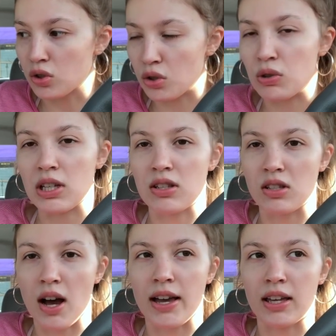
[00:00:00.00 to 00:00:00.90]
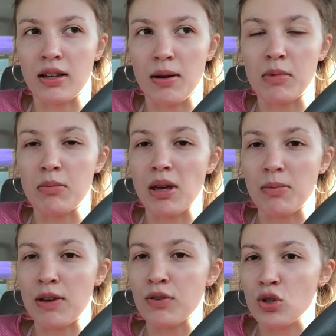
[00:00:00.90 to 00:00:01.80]
do this diet. I mean,
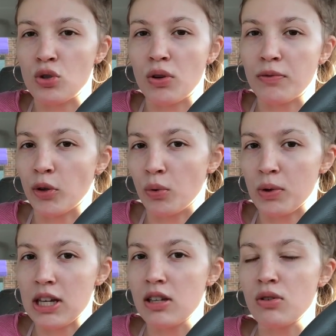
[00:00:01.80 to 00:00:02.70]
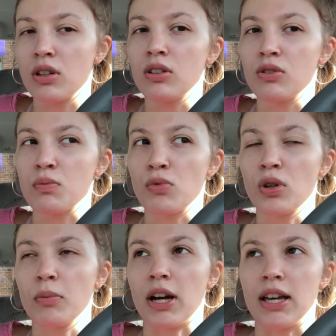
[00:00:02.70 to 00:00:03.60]
maybe if you do it for a week, you could lose
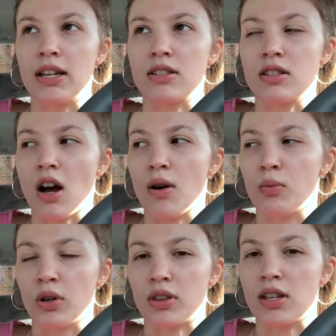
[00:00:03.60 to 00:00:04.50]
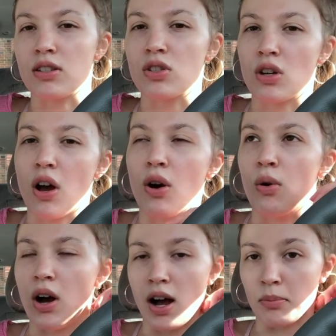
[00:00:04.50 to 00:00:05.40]
more, but it's not worth it.
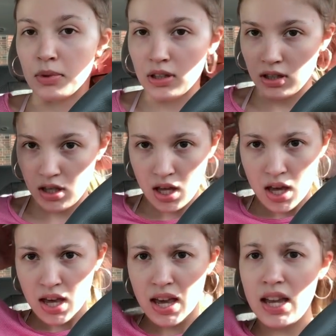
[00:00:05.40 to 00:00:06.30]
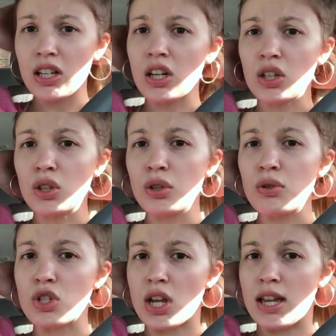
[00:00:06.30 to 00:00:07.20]
So, in
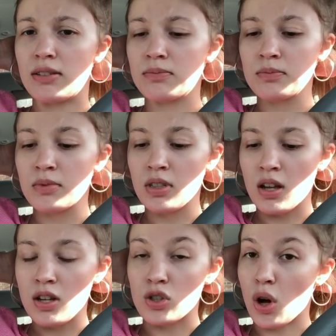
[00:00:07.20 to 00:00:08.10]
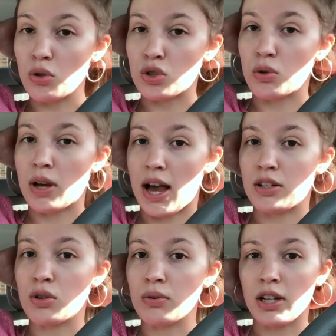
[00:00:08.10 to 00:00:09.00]
conclusion, don't do it.
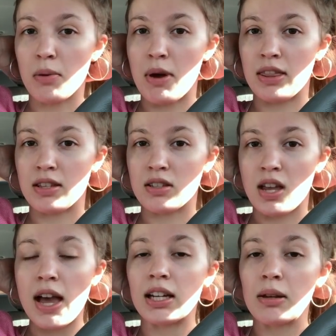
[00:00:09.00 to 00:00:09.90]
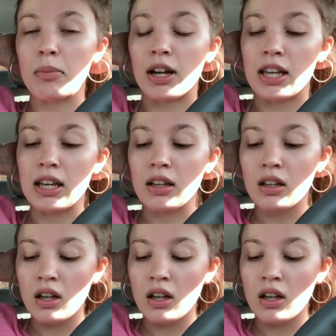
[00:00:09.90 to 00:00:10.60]
I don't recommend this to anybody.